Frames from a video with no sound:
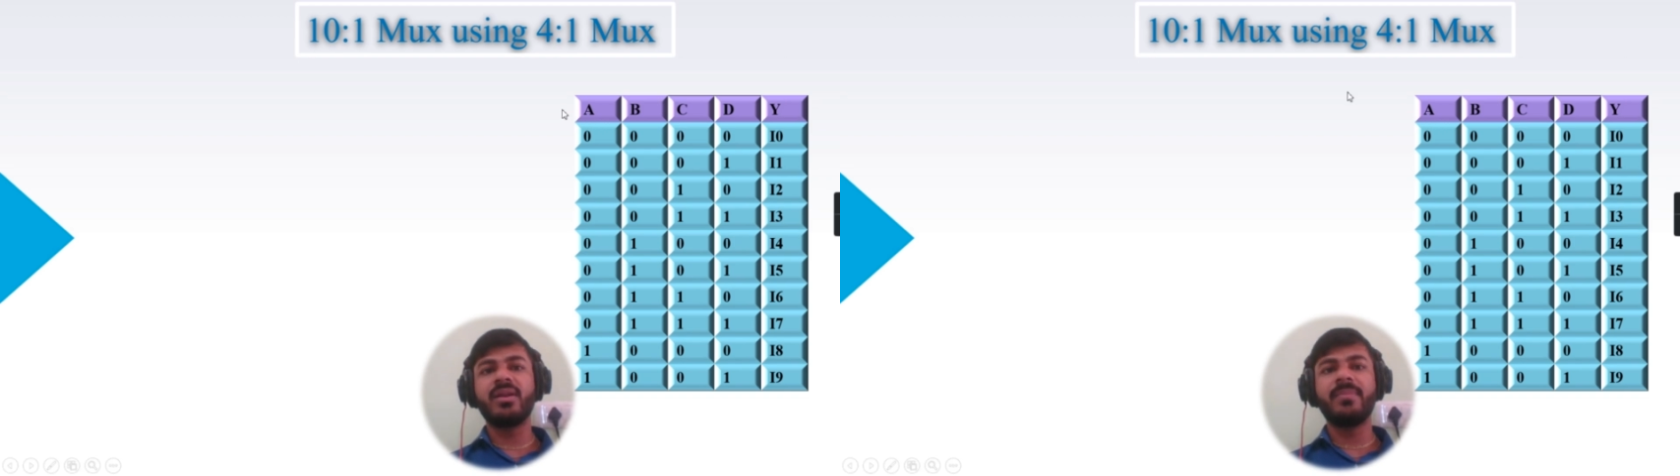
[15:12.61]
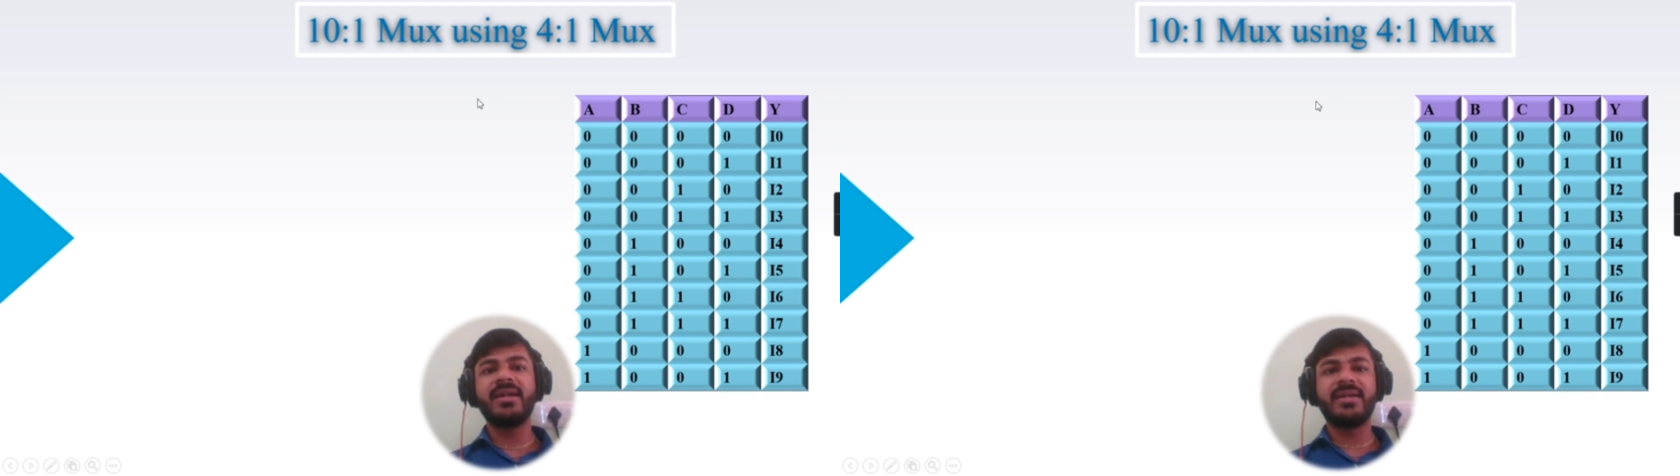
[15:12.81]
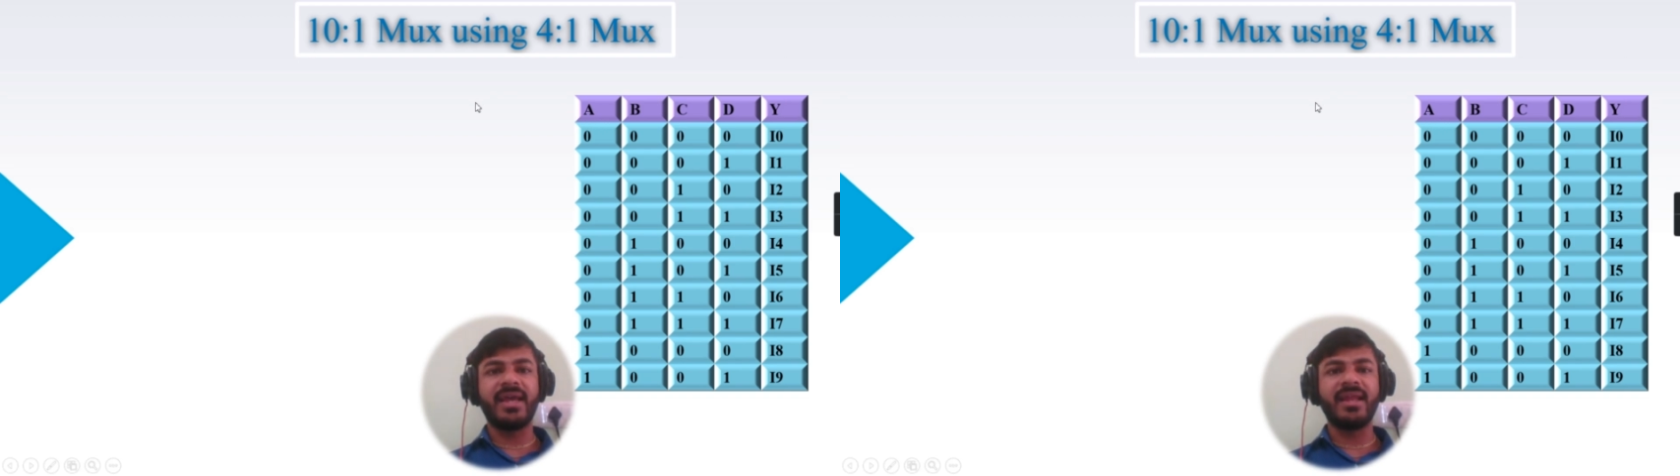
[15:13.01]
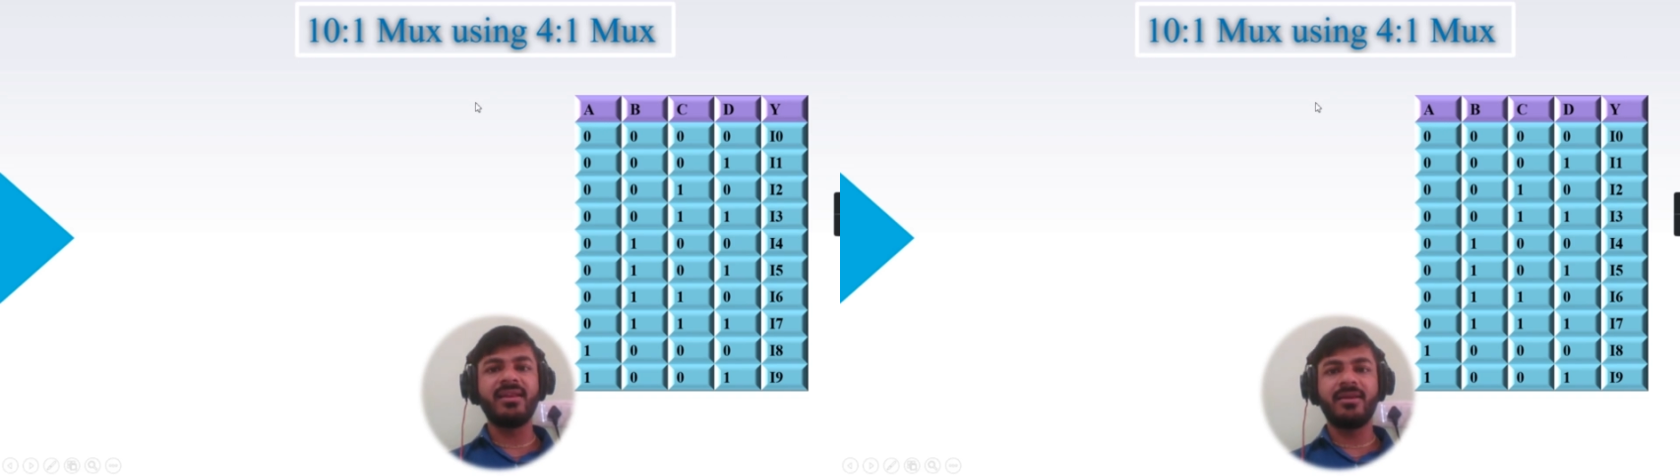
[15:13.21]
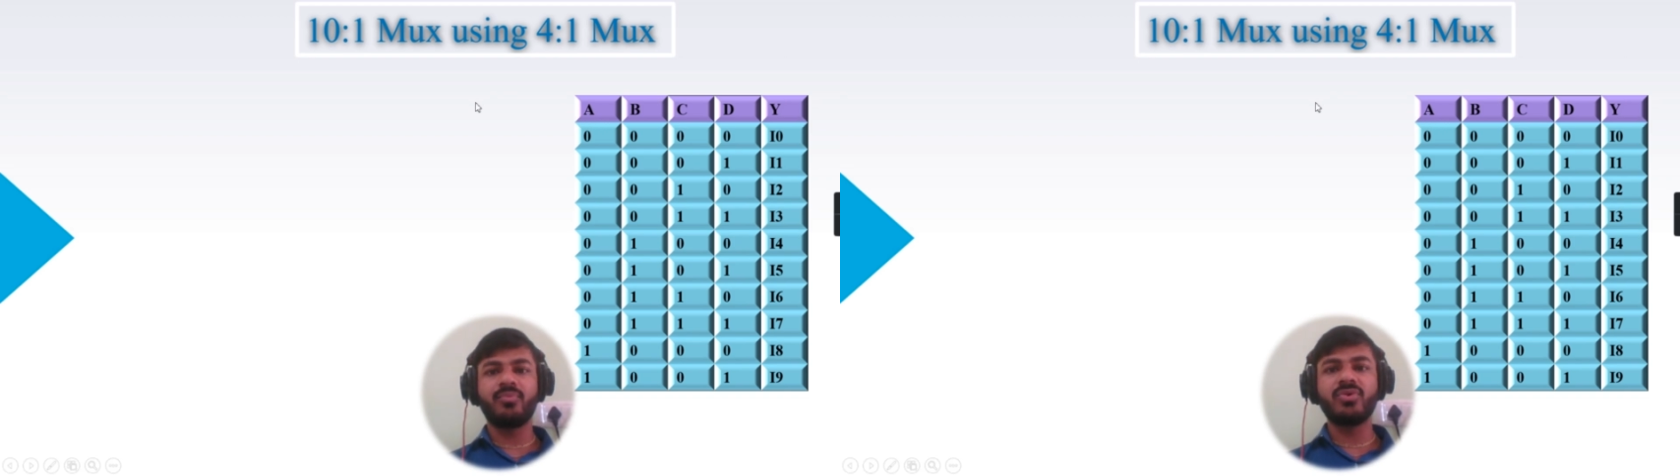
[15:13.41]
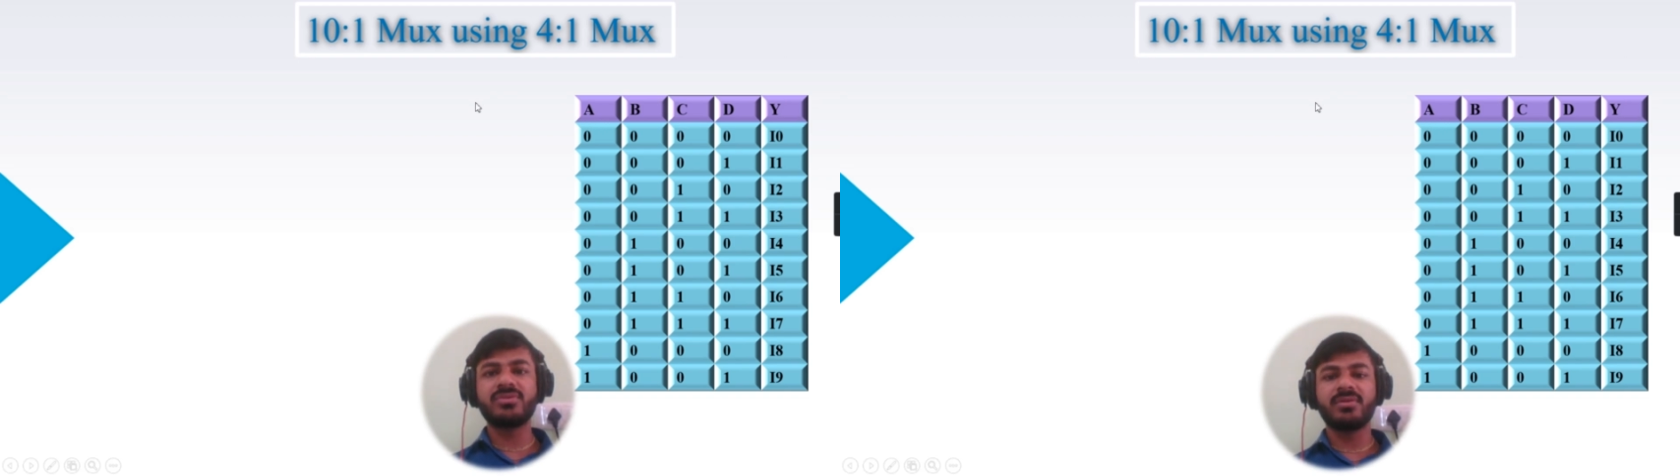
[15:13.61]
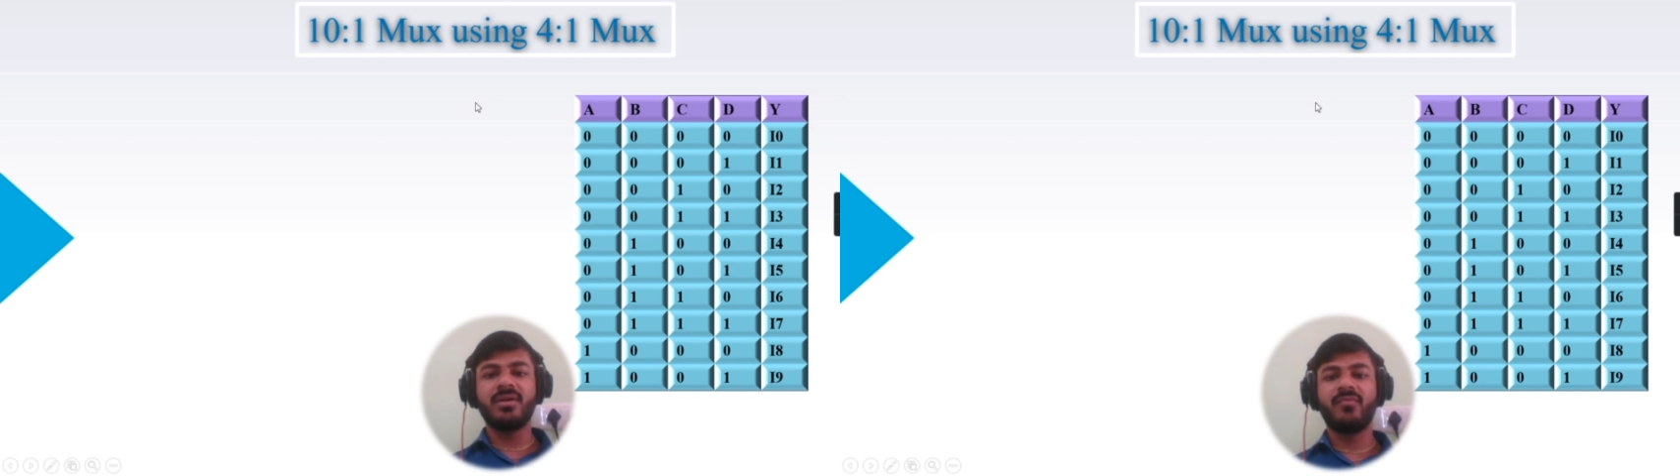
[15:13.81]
will be 10 inputs